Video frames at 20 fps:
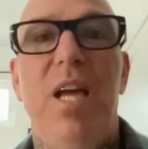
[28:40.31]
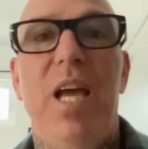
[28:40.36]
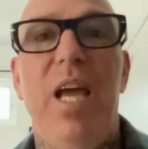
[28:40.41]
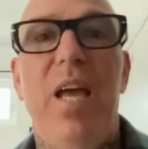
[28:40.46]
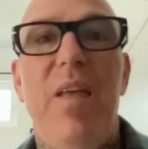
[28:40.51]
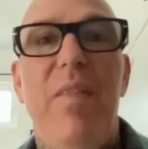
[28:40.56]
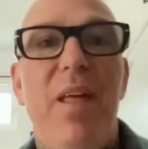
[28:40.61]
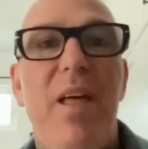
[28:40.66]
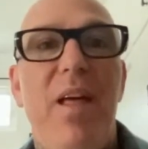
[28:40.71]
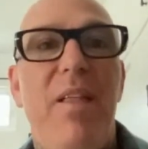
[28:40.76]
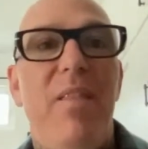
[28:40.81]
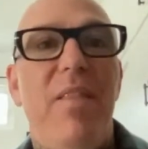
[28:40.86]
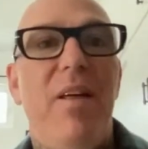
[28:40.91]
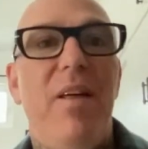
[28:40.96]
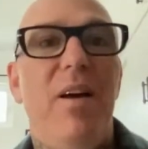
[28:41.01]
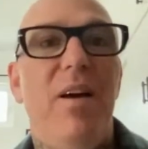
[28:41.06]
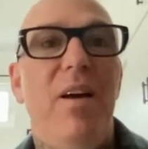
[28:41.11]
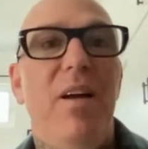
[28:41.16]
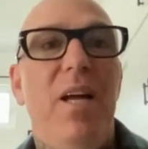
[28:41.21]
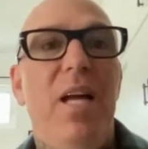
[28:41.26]
And that
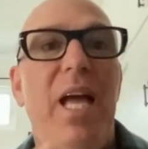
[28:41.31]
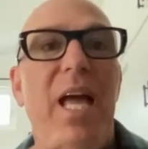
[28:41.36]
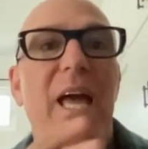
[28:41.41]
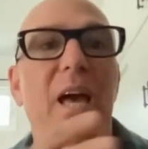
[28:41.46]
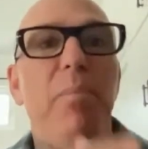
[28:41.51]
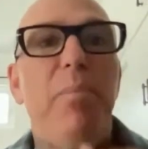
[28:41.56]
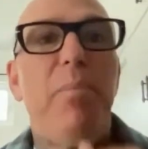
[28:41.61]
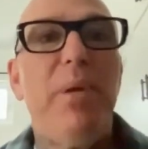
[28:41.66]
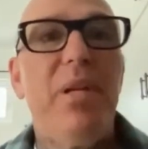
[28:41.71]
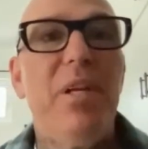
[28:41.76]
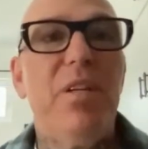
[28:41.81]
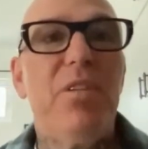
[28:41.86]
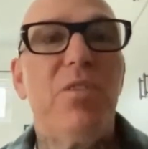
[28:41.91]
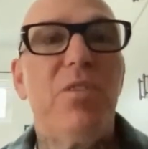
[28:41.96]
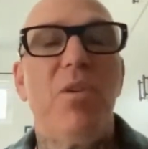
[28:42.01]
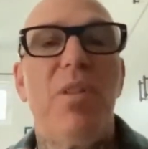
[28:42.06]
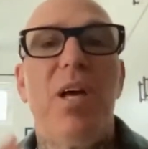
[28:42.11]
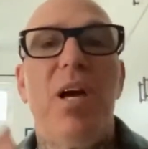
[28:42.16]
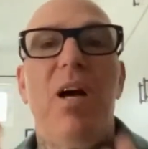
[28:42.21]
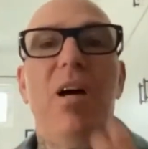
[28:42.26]
the
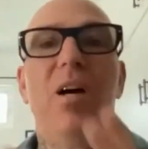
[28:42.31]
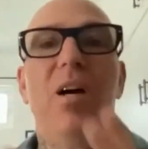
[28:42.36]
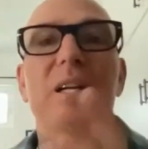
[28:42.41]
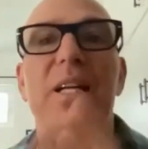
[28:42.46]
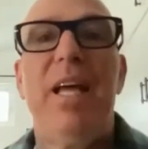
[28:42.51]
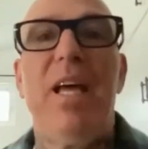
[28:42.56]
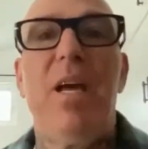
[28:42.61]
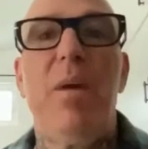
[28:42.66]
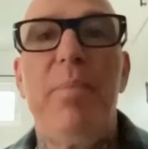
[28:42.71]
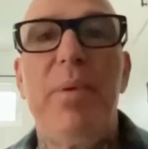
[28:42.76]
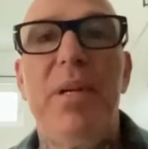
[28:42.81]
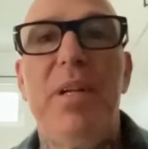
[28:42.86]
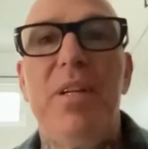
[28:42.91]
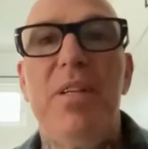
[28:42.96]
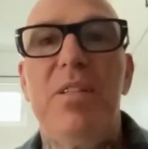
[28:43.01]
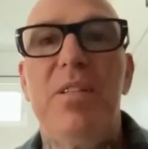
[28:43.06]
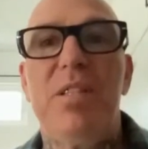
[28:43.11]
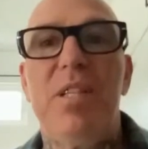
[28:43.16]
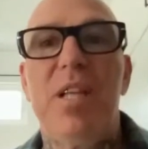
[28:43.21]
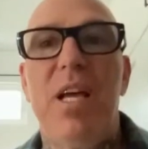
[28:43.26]
happiness or the
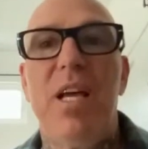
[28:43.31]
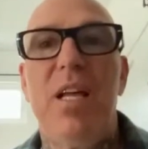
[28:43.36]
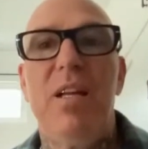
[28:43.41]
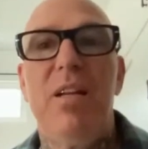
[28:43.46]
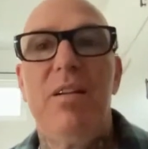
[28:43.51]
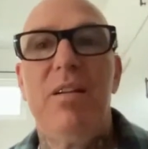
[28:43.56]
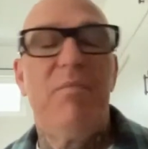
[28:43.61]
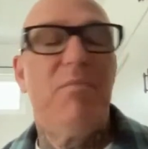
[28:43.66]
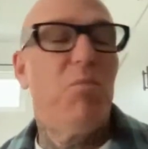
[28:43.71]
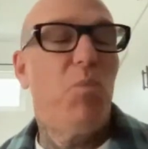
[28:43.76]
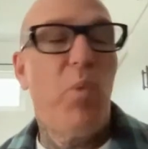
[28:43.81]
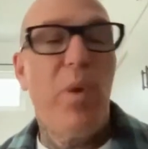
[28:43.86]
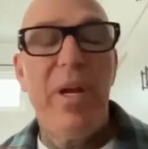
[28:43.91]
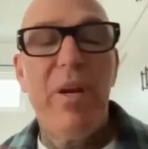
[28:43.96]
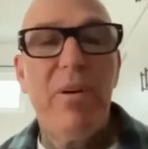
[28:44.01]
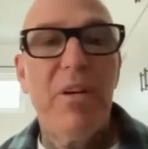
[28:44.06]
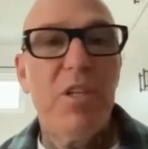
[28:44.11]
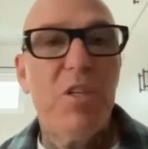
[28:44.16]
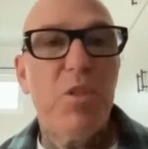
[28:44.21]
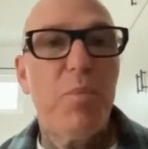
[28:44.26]
unhappiness that
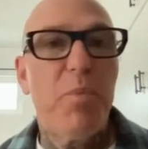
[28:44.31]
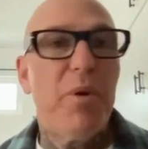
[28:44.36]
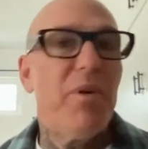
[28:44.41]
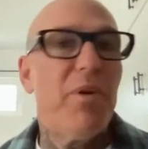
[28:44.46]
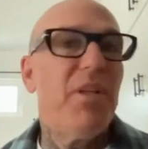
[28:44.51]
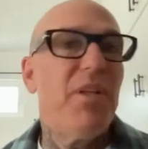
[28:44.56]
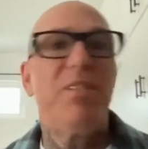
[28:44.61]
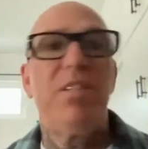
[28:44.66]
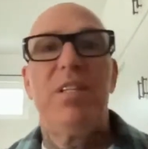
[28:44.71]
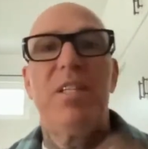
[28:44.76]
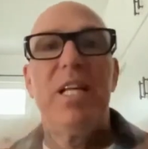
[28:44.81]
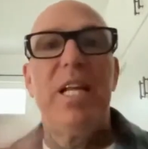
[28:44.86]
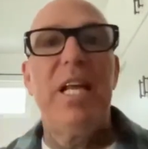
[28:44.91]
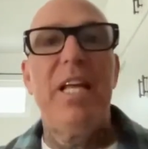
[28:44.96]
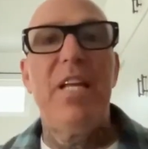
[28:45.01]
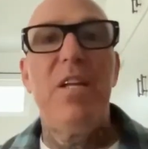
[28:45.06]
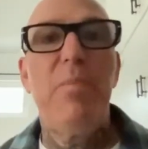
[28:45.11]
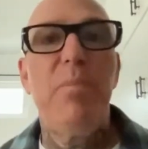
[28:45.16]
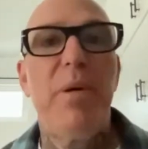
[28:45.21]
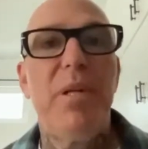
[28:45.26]
we are experiencing, that
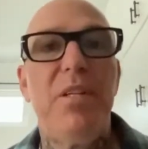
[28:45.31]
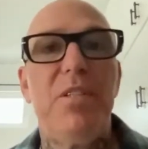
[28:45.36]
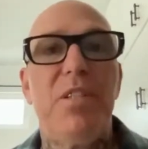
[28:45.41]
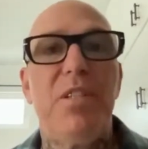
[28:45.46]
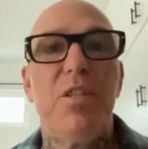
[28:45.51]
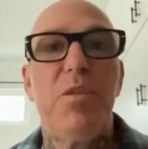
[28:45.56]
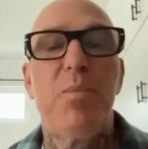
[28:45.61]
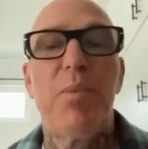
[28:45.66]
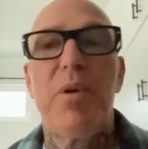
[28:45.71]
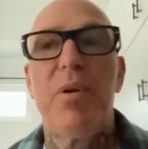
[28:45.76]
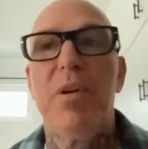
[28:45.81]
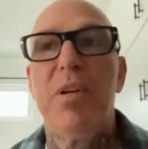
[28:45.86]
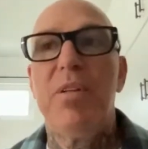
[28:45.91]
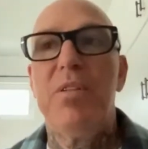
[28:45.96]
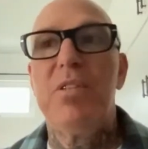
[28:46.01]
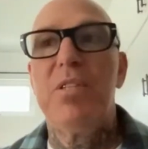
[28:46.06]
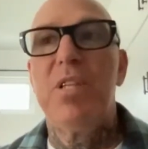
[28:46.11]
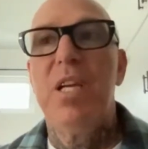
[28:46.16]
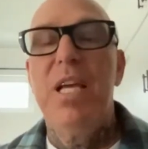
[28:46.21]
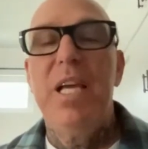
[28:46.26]
anybody's
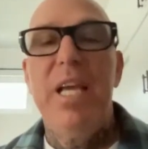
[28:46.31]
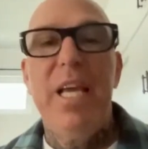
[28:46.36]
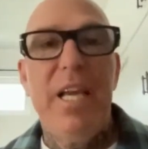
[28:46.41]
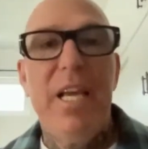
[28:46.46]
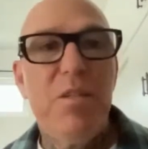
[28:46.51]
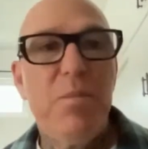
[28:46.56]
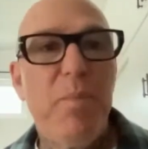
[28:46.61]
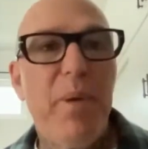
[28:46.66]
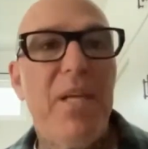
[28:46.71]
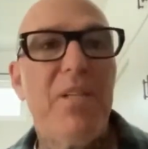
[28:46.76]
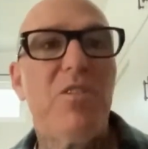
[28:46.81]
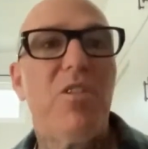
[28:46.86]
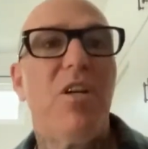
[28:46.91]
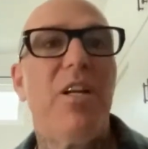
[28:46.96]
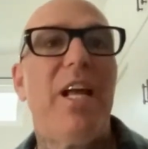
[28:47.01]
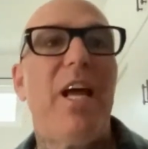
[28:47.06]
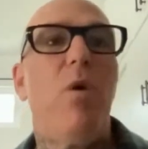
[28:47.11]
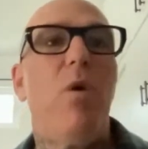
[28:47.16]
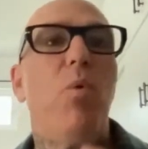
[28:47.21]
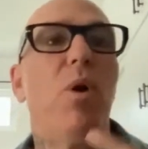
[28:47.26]
experienced, is based
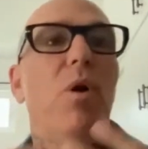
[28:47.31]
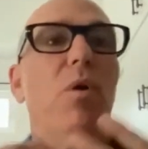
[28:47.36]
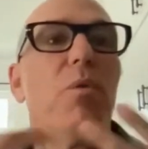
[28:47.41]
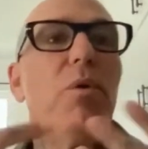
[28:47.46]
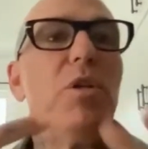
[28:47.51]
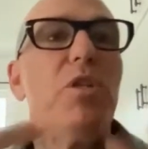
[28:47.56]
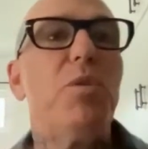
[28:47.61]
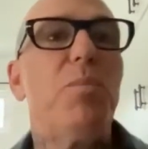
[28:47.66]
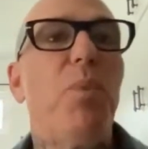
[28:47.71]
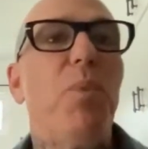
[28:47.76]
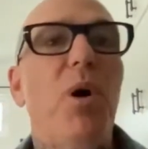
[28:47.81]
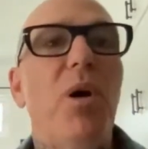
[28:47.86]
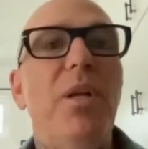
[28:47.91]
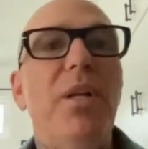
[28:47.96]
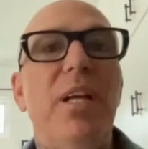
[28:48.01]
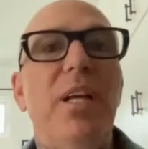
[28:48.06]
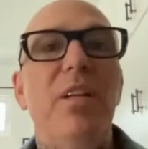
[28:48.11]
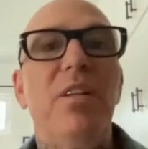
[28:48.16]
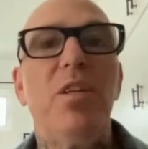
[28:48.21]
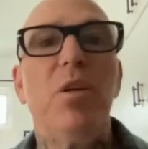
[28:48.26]
on how we're
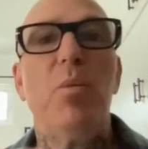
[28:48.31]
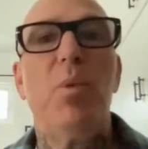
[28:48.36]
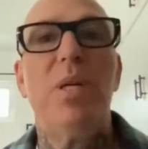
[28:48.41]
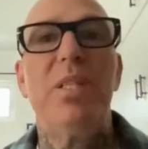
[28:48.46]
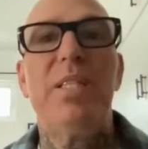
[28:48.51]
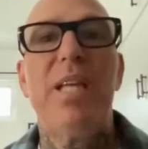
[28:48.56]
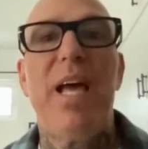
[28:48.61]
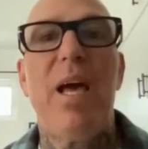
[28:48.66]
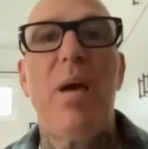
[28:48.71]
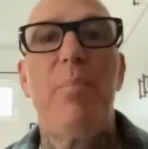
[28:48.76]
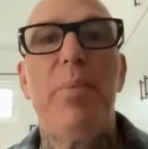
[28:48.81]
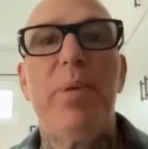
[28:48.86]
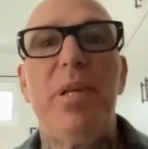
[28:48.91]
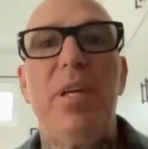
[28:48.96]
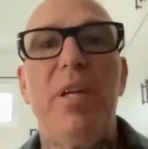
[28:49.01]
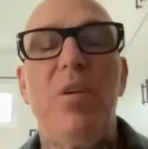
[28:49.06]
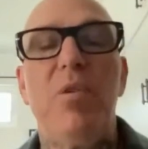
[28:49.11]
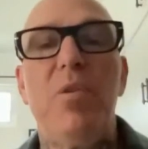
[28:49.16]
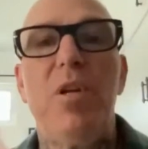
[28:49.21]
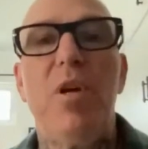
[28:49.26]
responding to what's
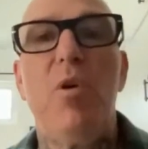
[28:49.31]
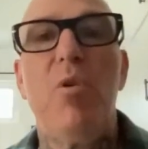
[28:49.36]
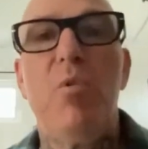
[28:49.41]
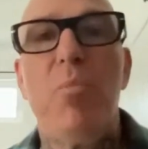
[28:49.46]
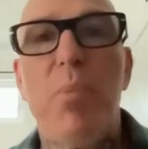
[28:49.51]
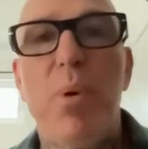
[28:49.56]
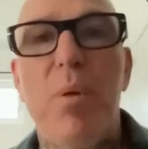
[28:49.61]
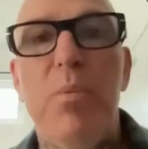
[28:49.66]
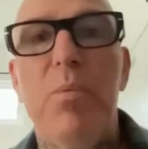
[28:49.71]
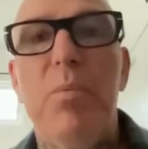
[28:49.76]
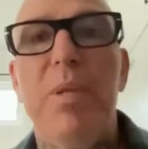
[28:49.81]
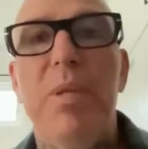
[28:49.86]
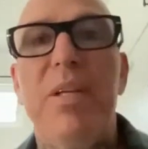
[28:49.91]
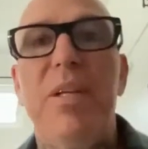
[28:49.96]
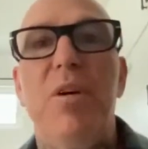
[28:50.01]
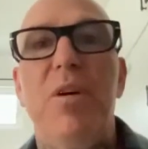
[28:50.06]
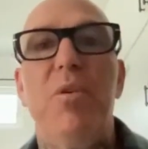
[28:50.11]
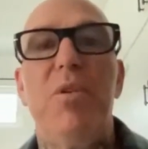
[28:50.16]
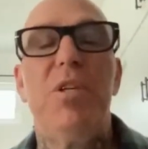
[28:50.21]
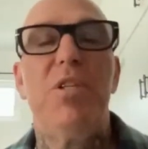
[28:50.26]
happening. Probably
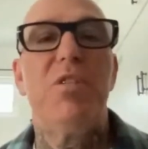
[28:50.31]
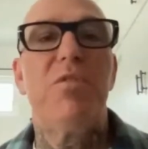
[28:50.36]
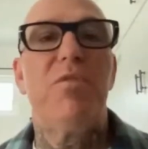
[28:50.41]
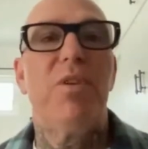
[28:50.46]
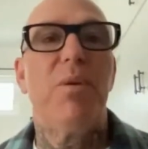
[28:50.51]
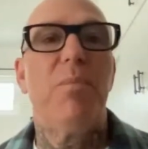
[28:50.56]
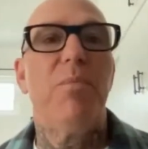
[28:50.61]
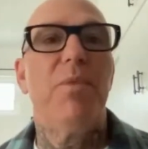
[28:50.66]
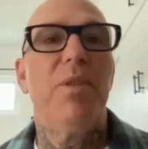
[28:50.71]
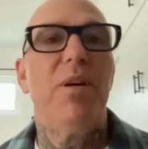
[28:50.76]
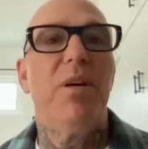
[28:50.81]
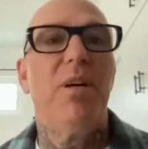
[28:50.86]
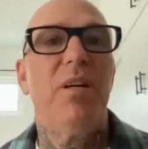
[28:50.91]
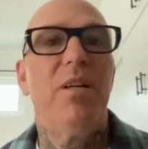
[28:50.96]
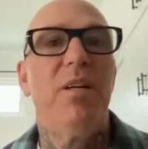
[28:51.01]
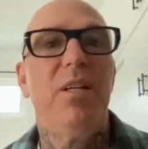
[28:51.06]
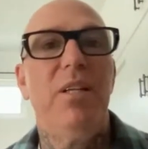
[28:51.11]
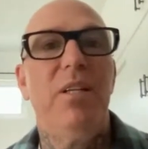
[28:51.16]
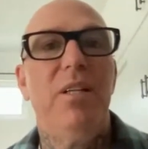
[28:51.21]
know this from the